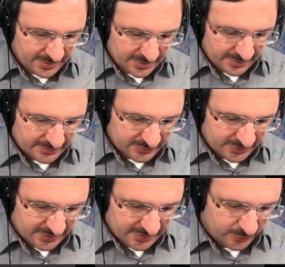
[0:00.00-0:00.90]
And
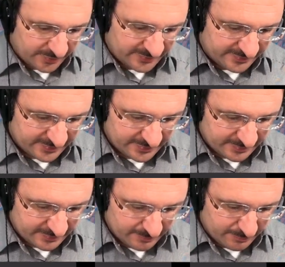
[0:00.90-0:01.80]
together with this
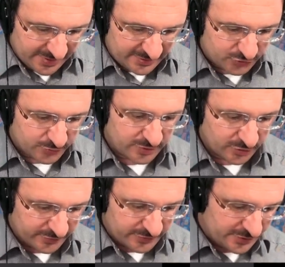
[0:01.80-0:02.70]
minus 1
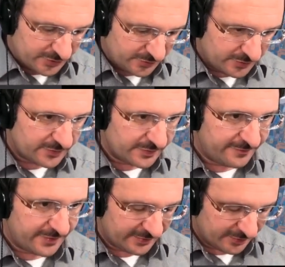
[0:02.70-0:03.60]
over 2, the
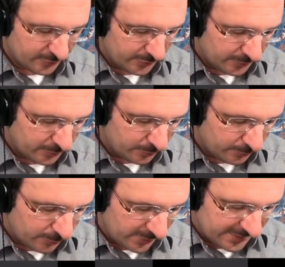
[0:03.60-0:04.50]
factor that we
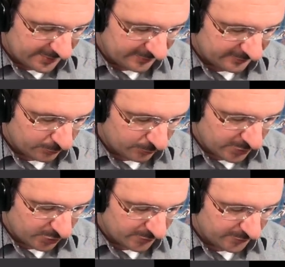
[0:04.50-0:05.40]
will get is 1
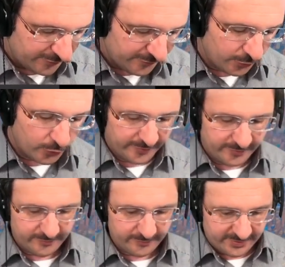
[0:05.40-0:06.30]
over 4,
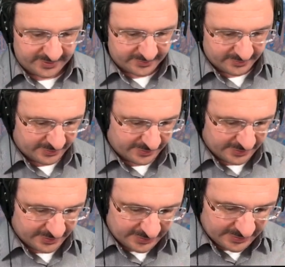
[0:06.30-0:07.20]
right?
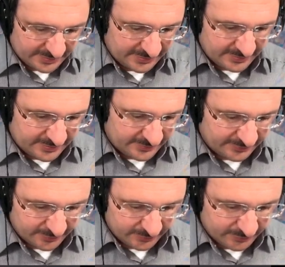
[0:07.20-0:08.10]

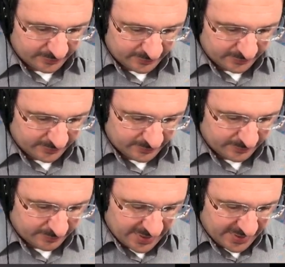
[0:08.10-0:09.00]
So
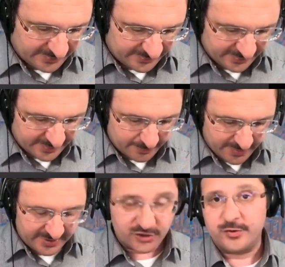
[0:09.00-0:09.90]
minus, and the
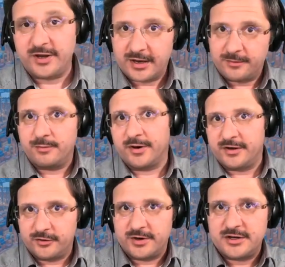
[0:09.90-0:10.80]
minus we get by
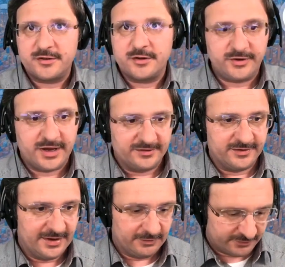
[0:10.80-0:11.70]
integration, those
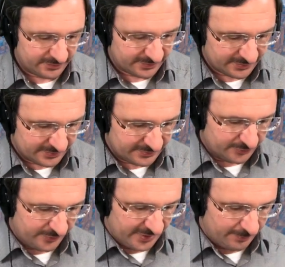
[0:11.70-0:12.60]
cancel out. So
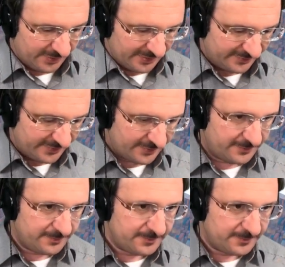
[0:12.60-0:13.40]
we get a plus here.